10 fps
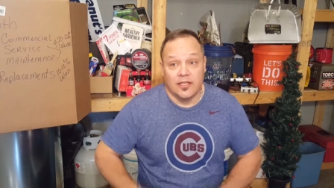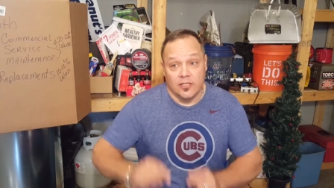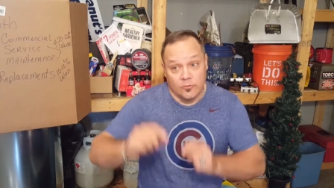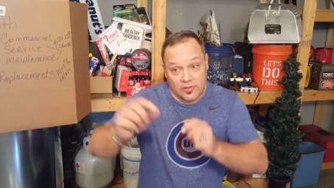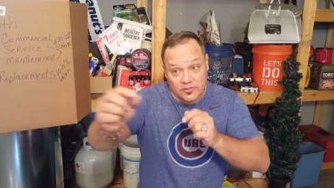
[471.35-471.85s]

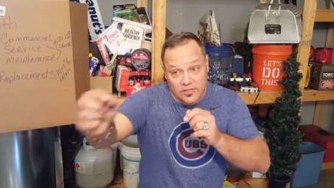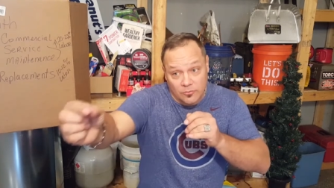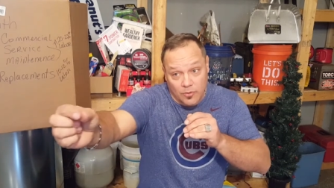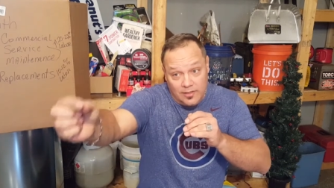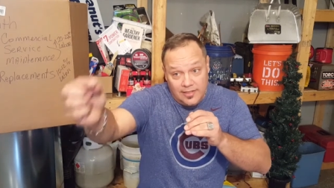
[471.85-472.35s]
You want to see
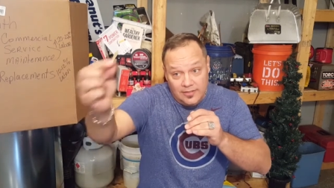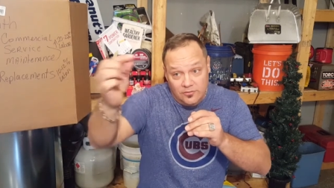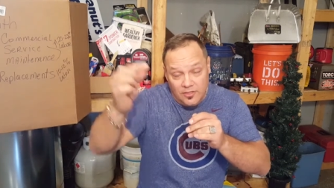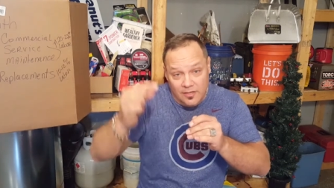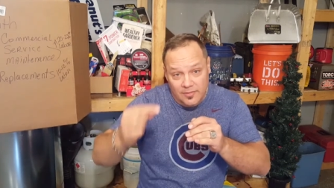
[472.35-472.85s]
what leads
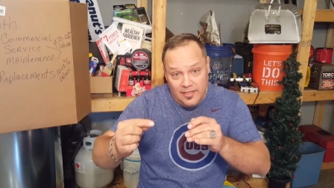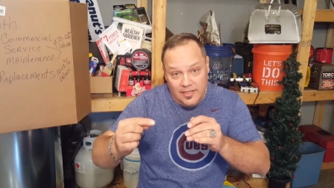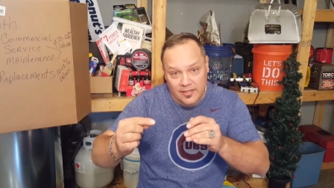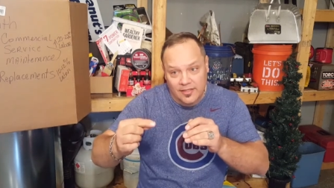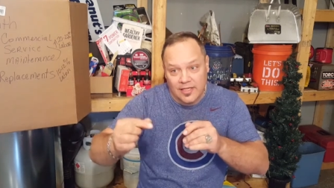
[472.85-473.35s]
are coming
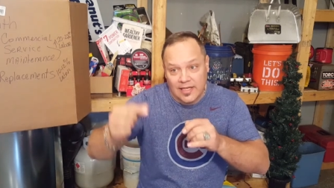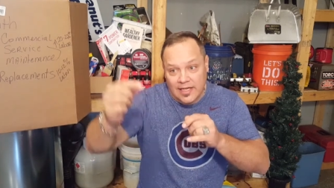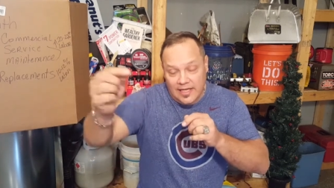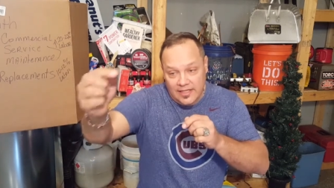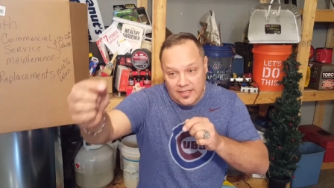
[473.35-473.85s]
in
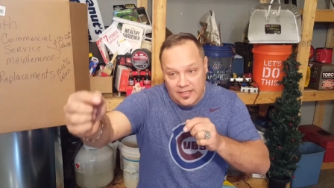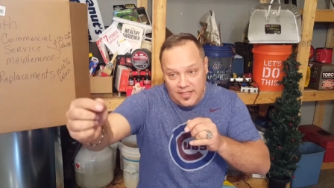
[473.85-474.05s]
and